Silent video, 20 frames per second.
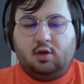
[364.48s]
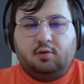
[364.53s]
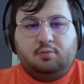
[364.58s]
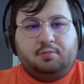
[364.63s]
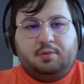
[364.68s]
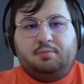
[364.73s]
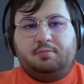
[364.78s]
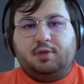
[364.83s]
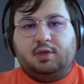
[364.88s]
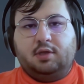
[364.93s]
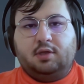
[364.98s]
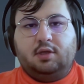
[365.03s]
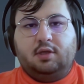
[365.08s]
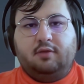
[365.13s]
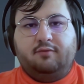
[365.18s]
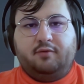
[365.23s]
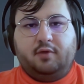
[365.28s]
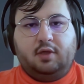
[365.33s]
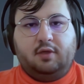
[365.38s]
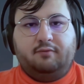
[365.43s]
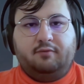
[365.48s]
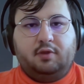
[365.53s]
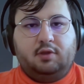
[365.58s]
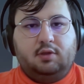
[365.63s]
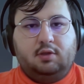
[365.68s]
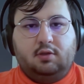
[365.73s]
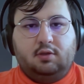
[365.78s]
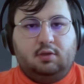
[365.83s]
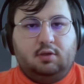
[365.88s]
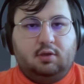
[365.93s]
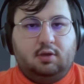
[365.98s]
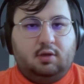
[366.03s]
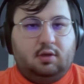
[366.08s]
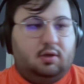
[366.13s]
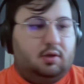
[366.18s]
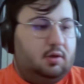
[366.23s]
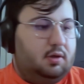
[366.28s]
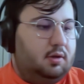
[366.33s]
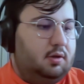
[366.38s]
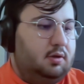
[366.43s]
but even
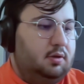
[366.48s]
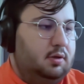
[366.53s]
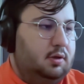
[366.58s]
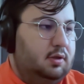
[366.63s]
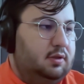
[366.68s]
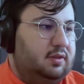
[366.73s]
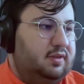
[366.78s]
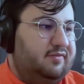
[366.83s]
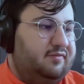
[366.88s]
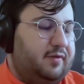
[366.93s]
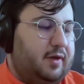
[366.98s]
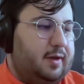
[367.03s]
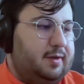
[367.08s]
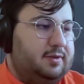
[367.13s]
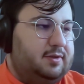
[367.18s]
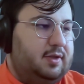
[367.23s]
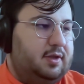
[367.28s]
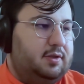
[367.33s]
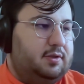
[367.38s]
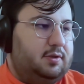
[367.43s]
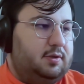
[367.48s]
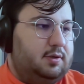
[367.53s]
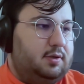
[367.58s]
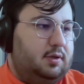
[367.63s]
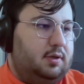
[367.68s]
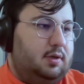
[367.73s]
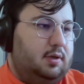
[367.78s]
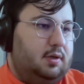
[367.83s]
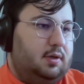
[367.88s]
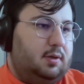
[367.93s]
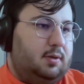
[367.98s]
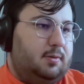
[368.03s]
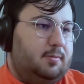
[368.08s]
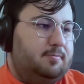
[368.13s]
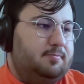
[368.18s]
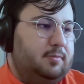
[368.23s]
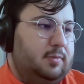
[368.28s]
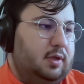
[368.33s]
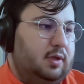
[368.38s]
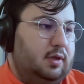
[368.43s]
the fact that
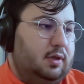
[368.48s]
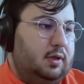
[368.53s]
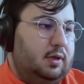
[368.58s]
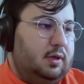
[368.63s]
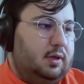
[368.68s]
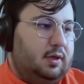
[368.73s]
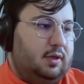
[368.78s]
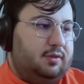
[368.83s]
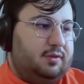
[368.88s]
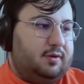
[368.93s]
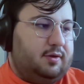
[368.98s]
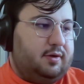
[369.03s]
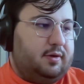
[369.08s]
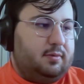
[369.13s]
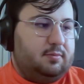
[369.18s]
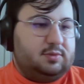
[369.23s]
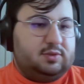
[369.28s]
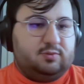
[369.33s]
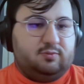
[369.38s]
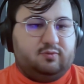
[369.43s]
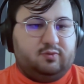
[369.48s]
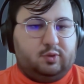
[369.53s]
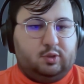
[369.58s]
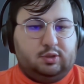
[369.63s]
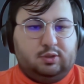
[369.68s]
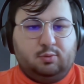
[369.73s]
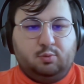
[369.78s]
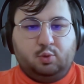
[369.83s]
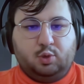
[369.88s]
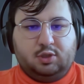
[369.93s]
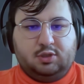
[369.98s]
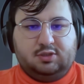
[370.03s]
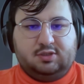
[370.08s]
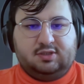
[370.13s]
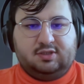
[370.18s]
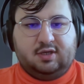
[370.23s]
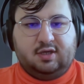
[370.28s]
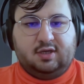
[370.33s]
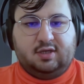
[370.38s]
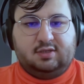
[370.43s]
Ethereum's word
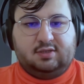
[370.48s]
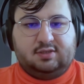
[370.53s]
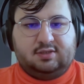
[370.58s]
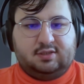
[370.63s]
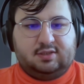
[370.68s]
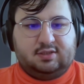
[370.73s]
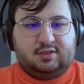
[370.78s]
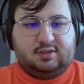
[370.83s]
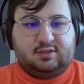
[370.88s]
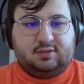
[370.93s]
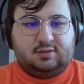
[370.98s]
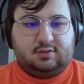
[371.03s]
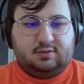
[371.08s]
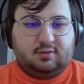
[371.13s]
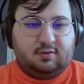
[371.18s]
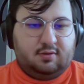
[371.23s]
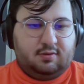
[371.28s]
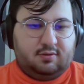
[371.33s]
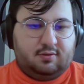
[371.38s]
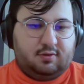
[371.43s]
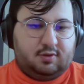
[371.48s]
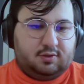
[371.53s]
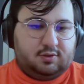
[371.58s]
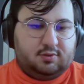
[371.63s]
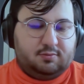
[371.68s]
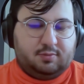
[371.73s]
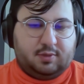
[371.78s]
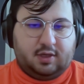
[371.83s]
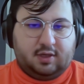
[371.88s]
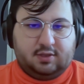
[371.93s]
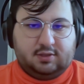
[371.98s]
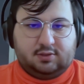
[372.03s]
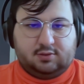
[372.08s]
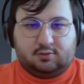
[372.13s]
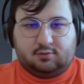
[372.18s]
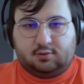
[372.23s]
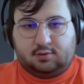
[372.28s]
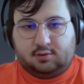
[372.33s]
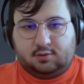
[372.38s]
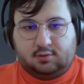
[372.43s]
size is 32 bytes
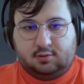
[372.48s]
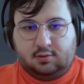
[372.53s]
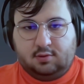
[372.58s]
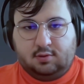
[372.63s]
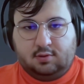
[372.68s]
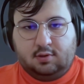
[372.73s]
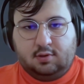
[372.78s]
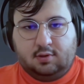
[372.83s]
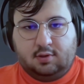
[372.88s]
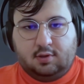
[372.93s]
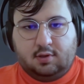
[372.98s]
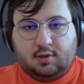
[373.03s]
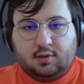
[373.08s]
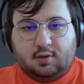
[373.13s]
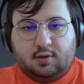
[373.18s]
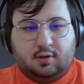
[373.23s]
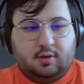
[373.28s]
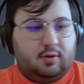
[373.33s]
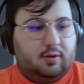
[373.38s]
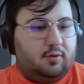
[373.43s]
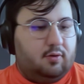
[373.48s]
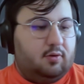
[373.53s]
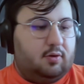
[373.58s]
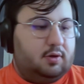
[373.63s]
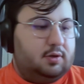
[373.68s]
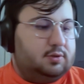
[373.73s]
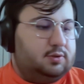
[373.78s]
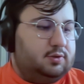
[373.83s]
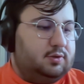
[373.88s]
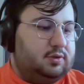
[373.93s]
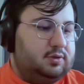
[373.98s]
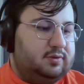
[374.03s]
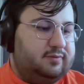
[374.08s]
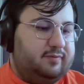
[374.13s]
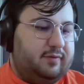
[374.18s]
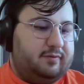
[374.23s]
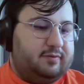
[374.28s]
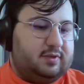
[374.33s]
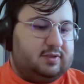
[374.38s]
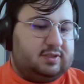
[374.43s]
or
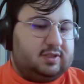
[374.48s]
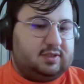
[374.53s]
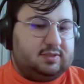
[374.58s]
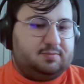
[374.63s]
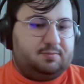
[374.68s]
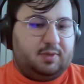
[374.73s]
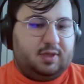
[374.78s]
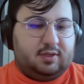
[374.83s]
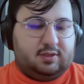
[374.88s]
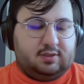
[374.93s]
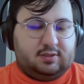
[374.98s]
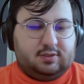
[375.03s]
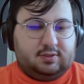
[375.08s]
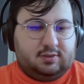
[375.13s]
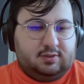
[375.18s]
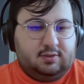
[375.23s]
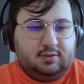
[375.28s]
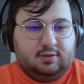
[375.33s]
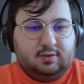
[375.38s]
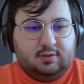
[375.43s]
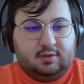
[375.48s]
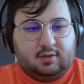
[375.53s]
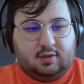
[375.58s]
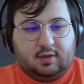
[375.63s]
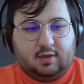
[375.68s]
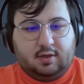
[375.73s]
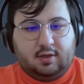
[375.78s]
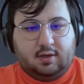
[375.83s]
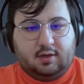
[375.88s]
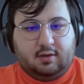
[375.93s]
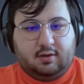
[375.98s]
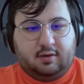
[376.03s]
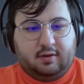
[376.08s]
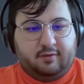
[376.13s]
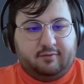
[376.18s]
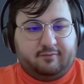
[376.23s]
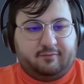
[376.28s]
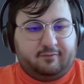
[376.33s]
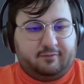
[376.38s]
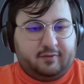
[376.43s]
256 bits, a
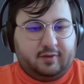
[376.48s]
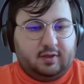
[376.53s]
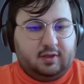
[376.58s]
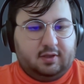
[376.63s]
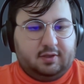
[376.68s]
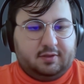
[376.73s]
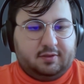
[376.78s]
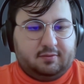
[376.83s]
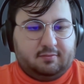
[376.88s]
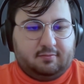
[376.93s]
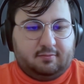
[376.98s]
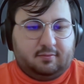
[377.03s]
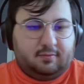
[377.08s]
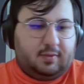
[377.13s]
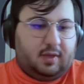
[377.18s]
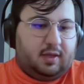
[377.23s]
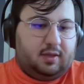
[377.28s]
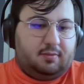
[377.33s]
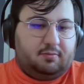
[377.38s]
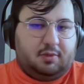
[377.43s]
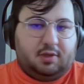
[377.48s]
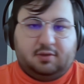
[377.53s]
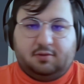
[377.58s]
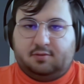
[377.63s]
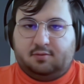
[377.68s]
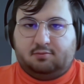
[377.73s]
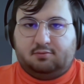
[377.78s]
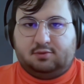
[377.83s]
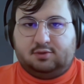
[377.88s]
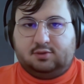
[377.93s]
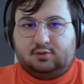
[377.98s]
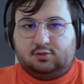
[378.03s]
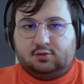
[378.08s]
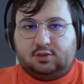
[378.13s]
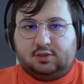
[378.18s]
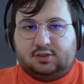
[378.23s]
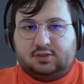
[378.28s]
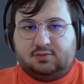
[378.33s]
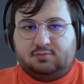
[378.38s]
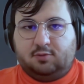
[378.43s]
field element is usually
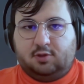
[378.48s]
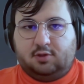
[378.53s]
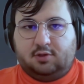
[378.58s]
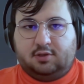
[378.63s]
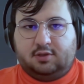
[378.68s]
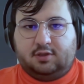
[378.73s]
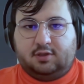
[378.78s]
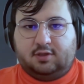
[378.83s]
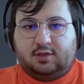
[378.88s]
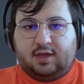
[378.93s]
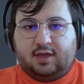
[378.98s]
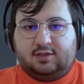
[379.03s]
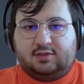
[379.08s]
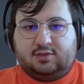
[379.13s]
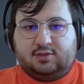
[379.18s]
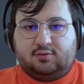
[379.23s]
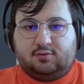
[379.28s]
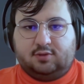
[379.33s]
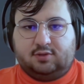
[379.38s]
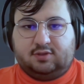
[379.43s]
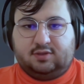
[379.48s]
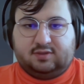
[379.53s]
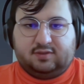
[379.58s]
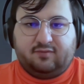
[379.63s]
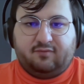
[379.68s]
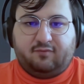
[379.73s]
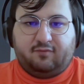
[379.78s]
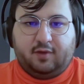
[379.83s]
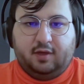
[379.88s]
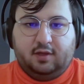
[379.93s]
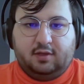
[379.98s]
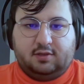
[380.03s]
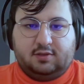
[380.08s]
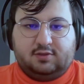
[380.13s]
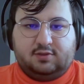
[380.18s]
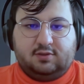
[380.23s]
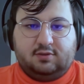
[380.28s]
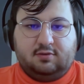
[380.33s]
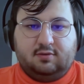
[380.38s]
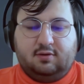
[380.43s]
smaller than that, so it doesn't
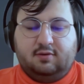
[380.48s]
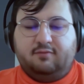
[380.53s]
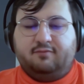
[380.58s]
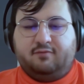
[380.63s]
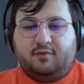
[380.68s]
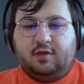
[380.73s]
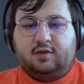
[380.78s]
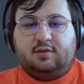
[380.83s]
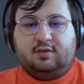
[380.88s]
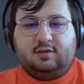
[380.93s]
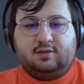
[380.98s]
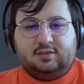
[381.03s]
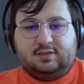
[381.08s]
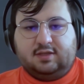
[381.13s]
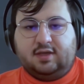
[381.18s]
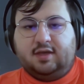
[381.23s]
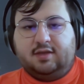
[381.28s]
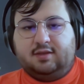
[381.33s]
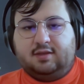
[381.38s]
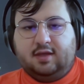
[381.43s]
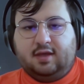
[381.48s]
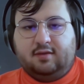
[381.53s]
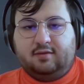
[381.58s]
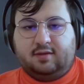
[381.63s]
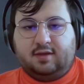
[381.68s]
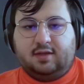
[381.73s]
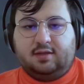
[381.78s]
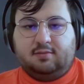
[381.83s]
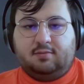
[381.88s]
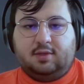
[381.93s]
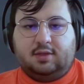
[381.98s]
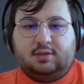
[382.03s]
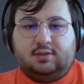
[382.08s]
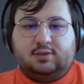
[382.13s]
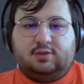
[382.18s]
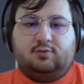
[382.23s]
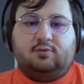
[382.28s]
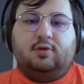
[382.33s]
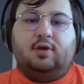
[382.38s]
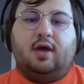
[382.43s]
fit inside that element. So
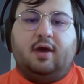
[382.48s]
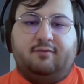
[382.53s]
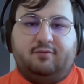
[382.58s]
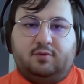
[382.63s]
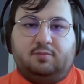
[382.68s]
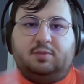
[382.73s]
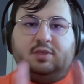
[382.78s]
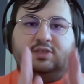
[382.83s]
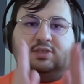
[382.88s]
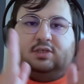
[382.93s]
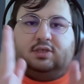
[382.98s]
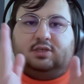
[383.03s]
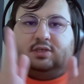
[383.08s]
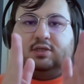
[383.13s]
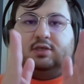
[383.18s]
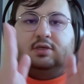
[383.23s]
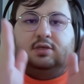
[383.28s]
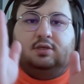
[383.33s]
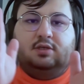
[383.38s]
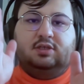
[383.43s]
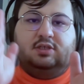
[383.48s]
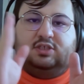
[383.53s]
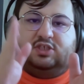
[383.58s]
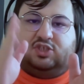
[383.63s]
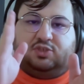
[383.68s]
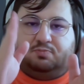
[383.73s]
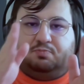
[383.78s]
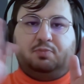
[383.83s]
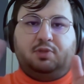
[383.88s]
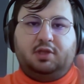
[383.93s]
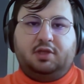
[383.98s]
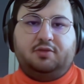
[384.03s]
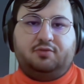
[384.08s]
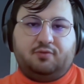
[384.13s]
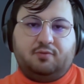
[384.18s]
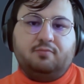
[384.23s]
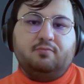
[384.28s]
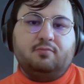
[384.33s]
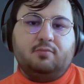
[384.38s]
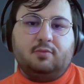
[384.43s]
you have to basically split
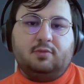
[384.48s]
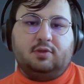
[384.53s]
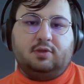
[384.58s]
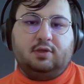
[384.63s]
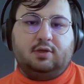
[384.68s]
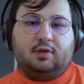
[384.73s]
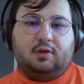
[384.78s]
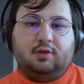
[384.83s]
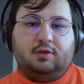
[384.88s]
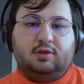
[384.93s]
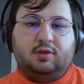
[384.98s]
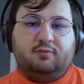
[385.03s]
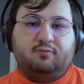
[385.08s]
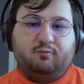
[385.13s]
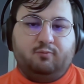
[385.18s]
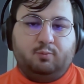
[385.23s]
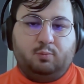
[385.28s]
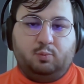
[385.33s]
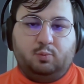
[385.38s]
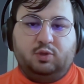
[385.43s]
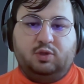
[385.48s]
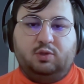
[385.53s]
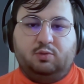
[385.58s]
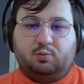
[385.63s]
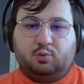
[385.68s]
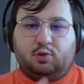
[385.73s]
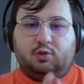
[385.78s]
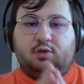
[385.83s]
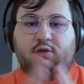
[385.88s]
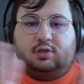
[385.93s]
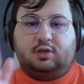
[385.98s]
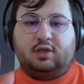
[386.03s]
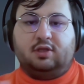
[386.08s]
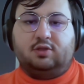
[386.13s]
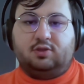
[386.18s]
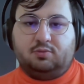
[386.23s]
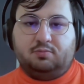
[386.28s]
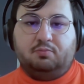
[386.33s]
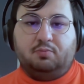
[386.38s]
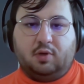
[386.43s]
the word
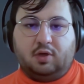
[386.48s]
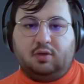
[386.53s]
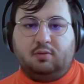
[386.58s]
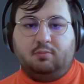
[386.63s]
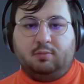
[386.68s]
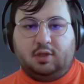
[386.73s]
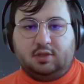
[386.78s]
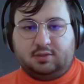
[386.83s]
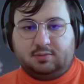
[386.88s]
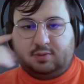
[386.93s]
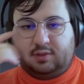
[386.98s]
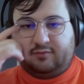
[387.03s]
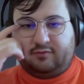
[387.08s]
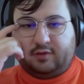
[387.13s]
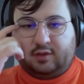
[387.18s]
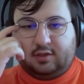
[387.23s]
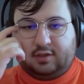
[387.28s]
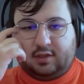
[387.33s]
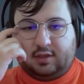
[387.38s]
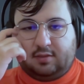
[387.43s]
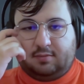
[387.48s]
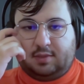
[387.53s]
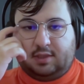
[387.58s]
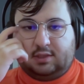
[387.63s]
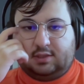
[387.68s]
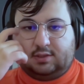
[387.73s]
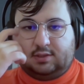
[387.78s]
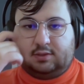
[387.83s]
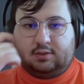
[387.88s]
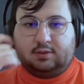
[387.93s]
into multiple field elements.